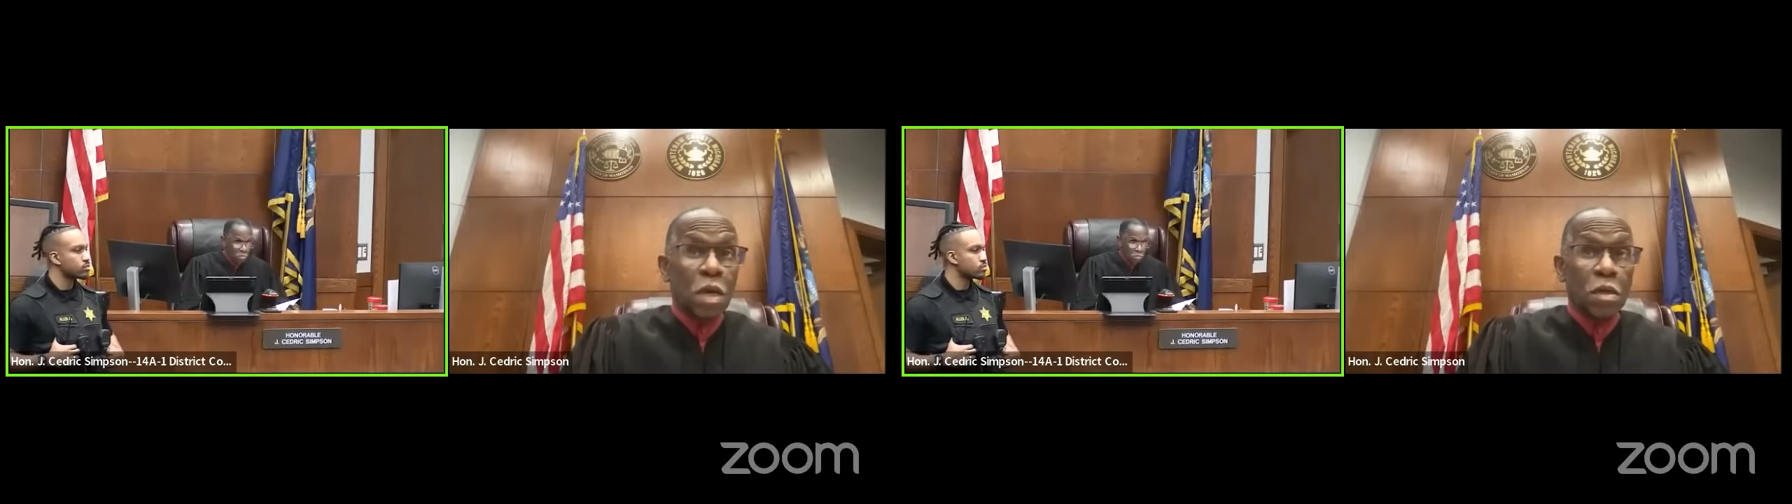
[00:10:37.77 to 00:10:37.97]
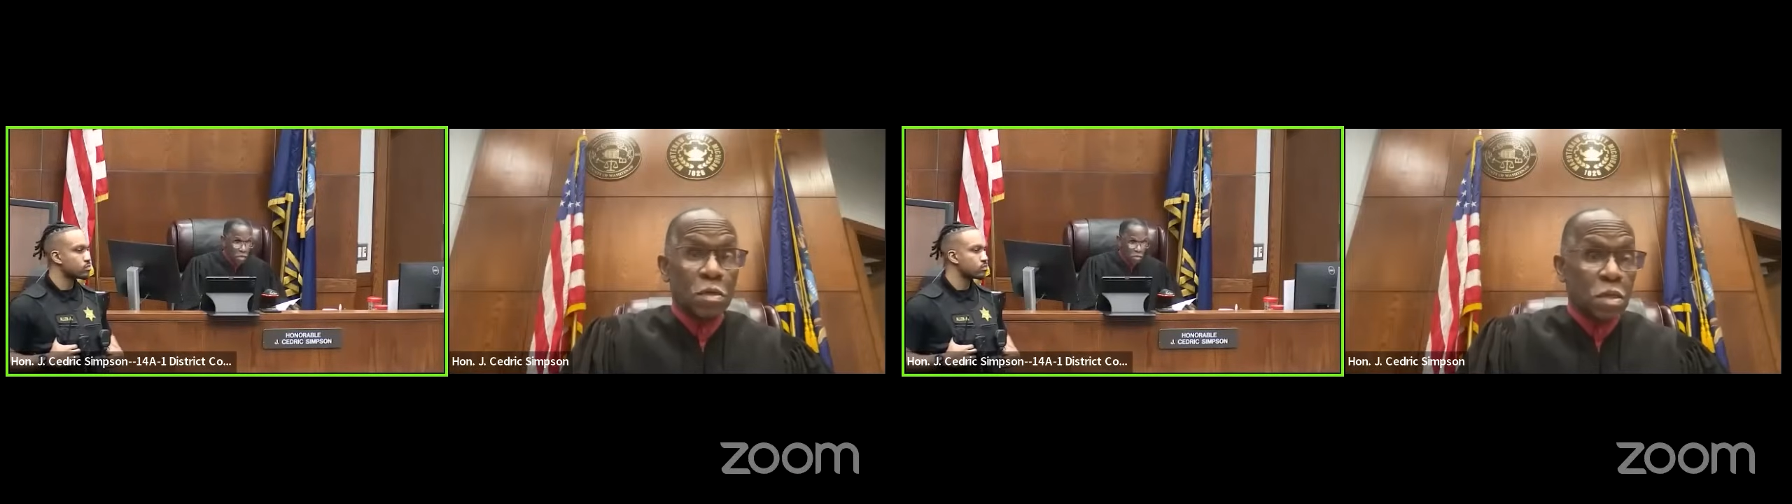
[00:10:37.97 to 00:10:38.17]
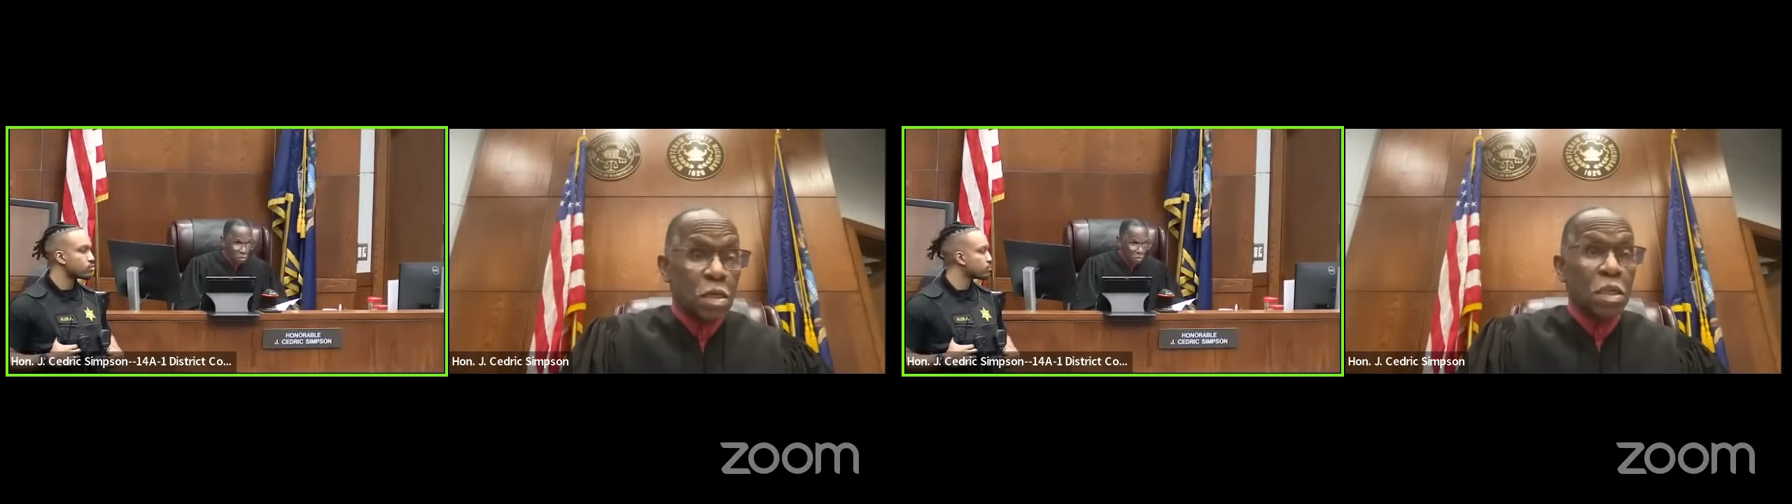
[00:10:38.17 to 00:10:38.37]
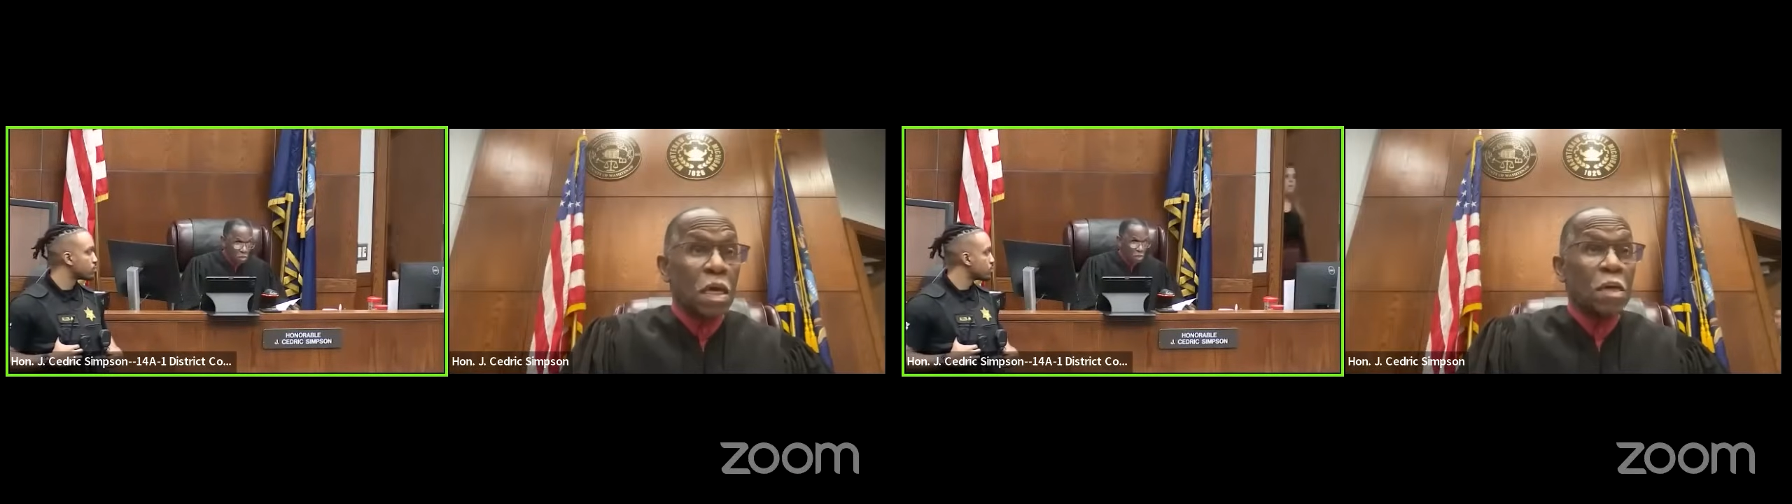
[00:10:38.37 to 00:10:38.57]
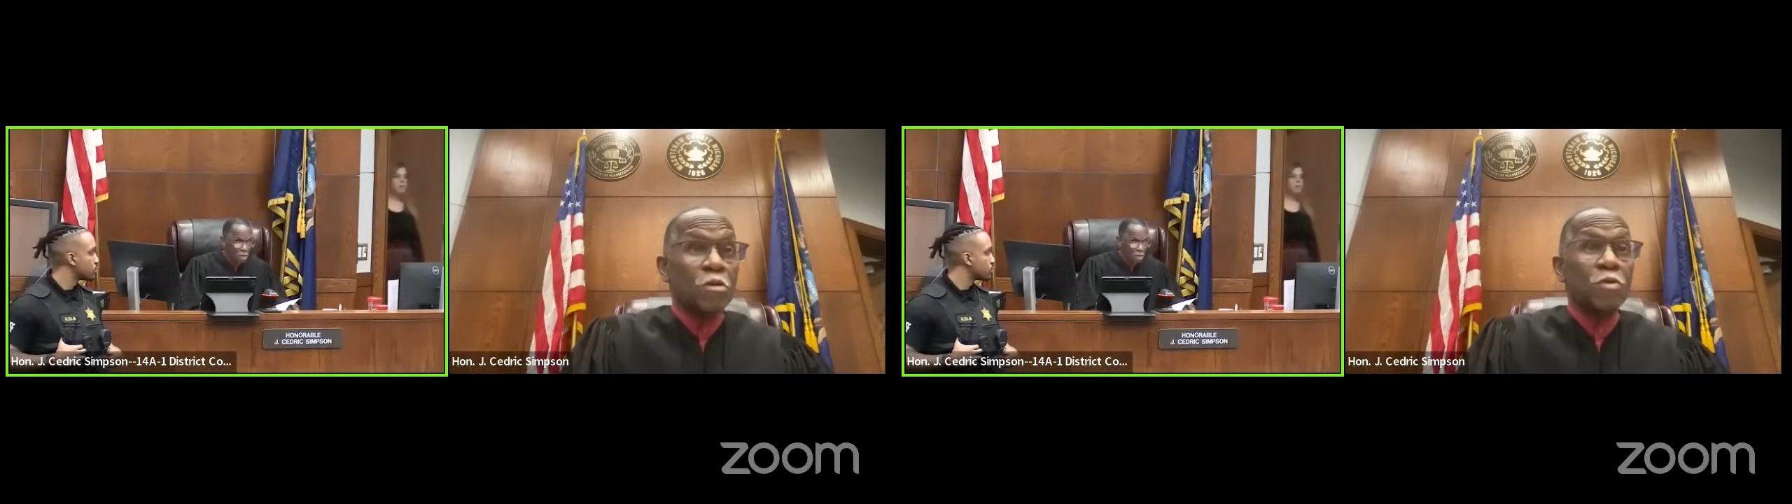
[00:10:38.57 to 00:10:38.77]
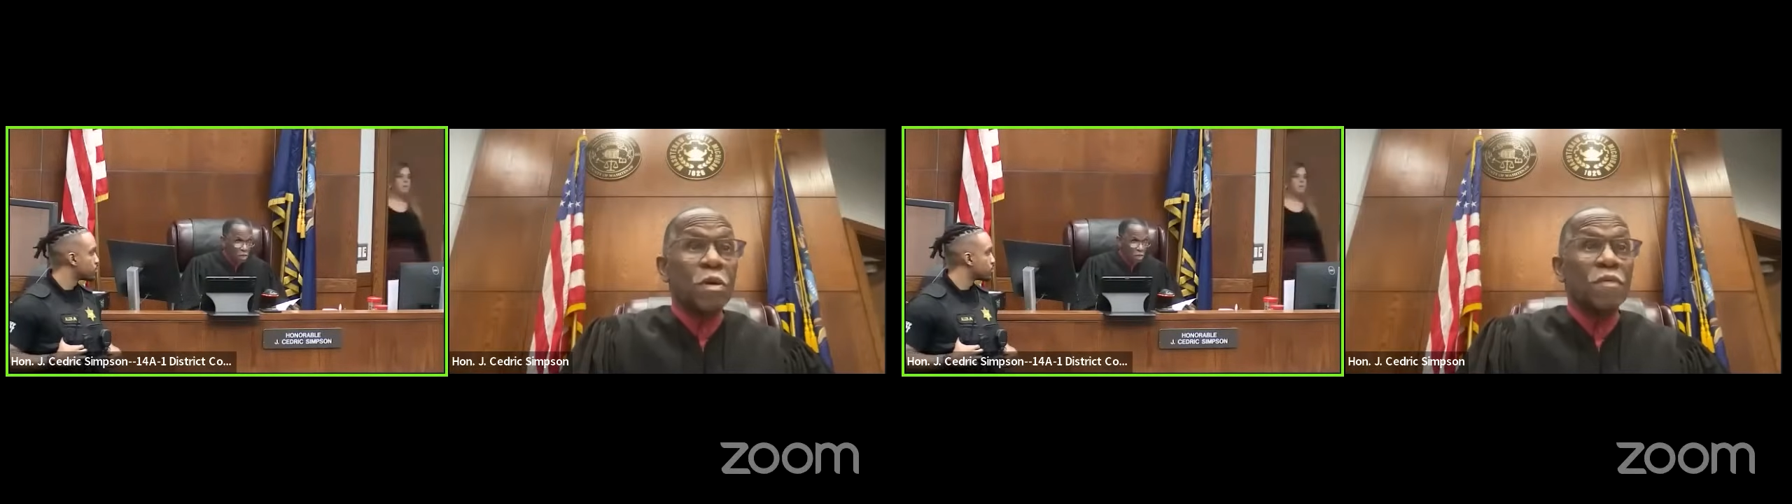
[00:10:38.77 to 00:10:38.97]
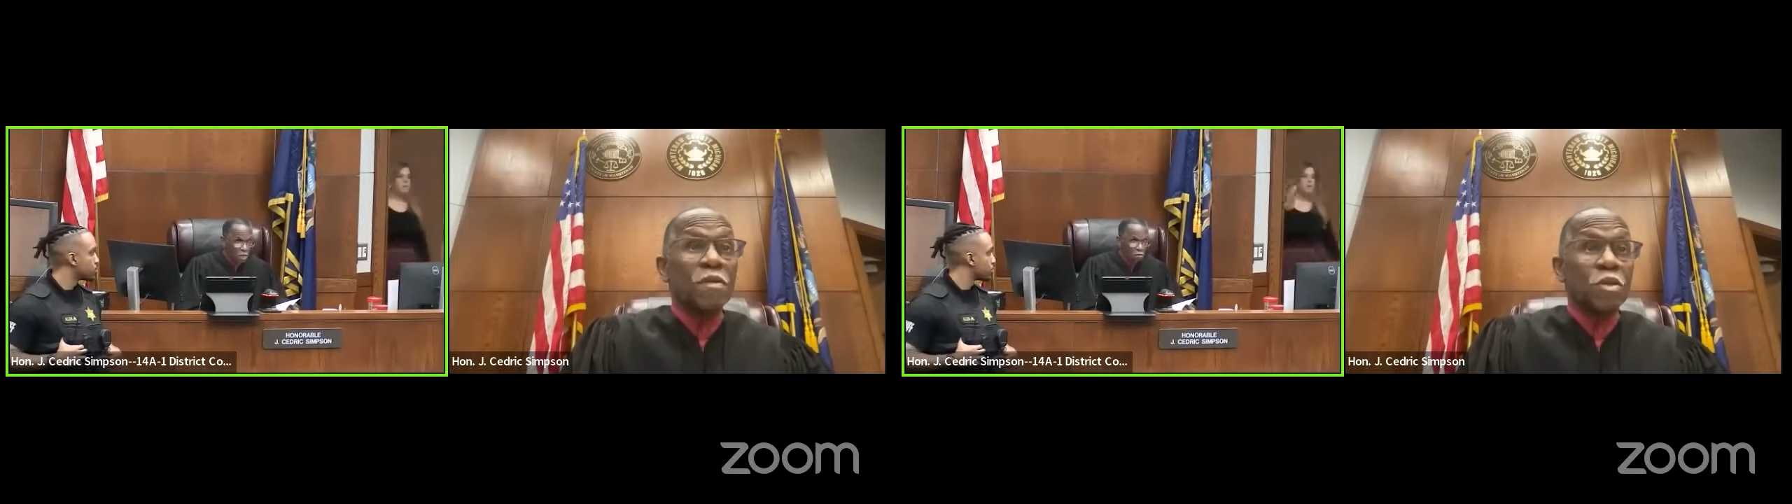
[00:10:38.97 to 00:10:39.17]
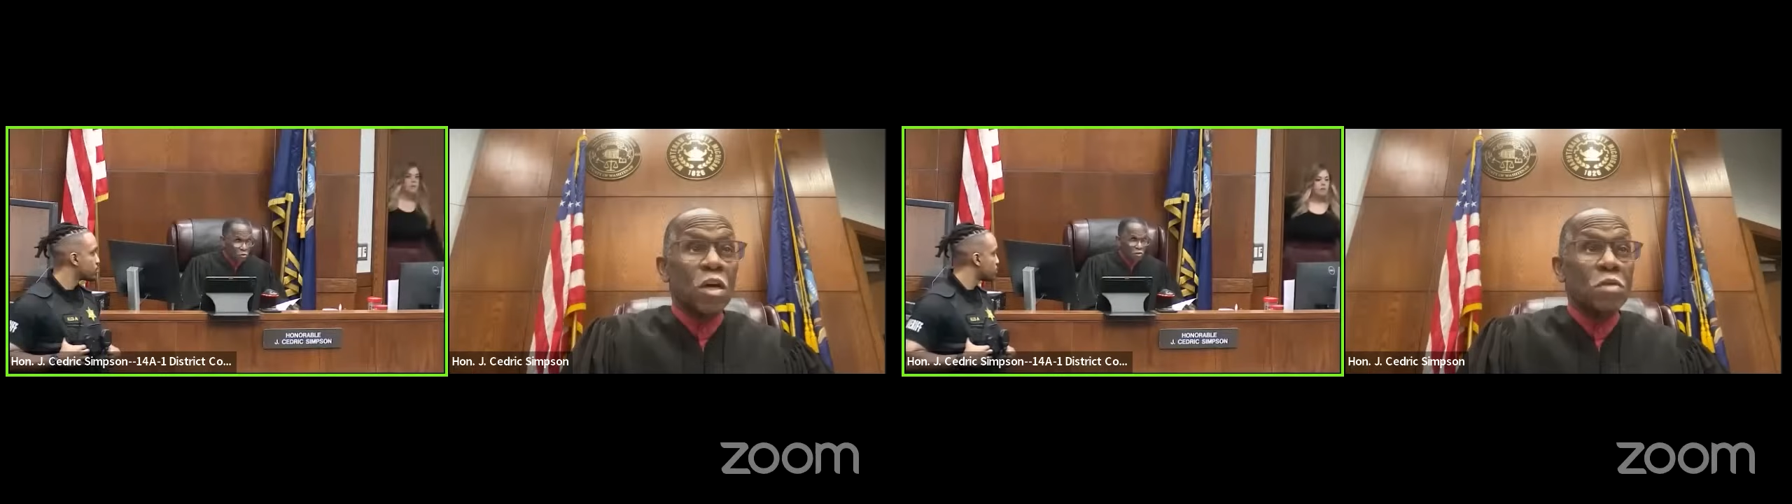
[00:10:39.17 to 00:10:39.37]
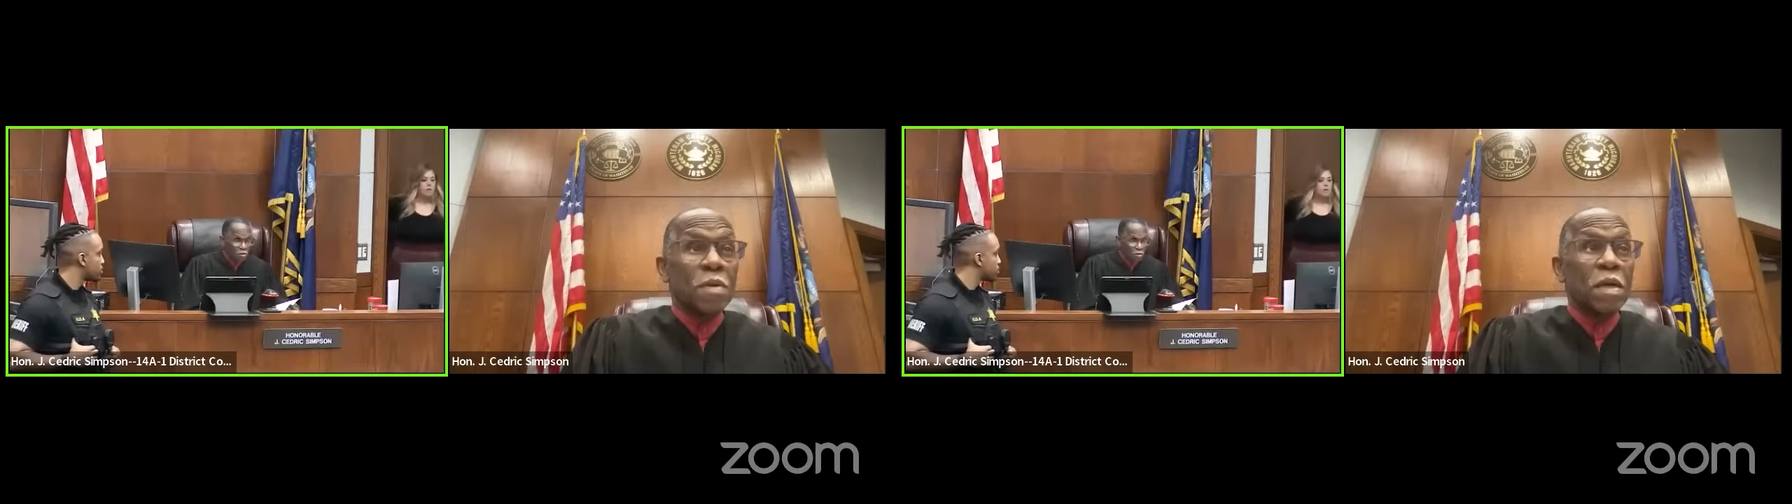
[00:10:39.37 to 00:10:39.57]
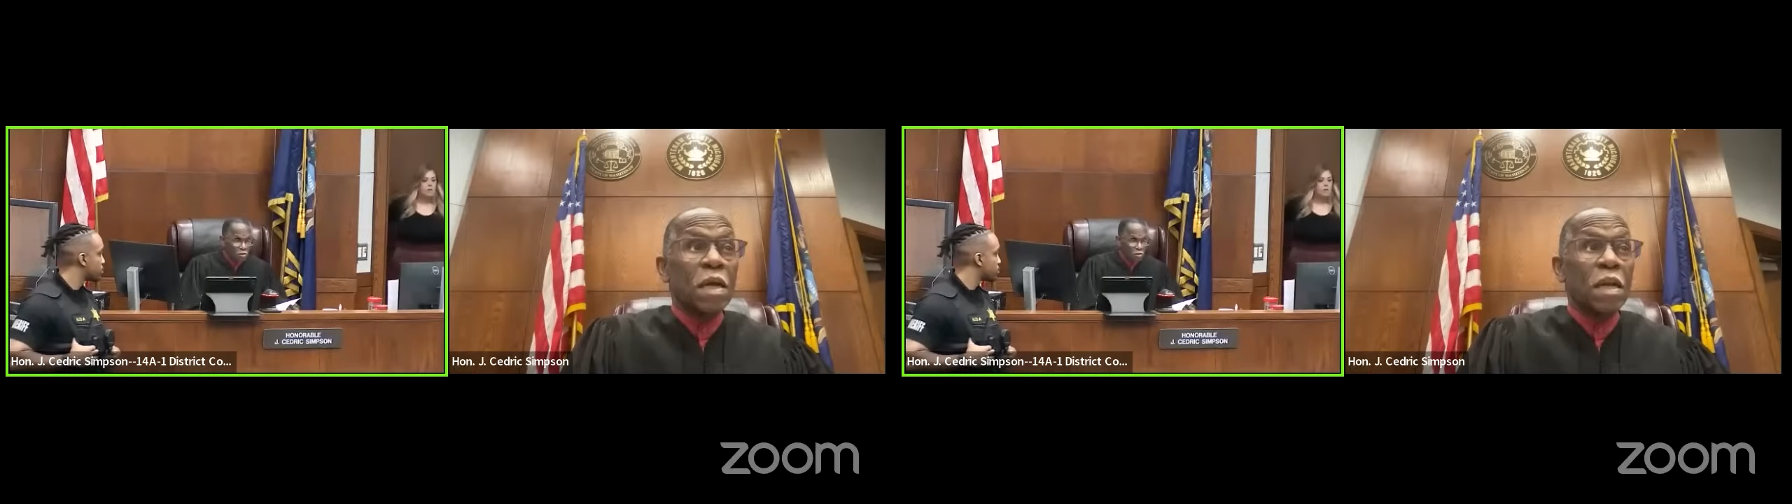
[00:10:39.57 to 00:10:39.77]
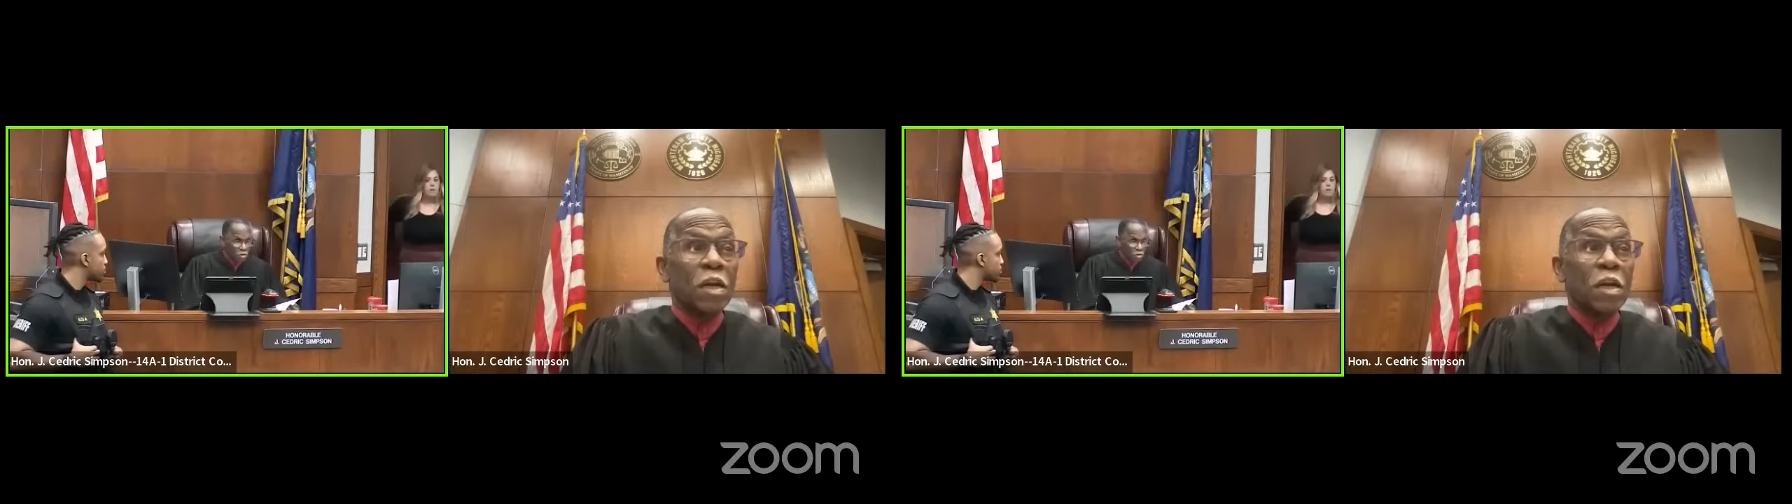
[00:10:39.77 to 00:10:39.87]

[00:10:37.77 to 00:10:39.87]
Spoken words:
They could seek the entry of a judgment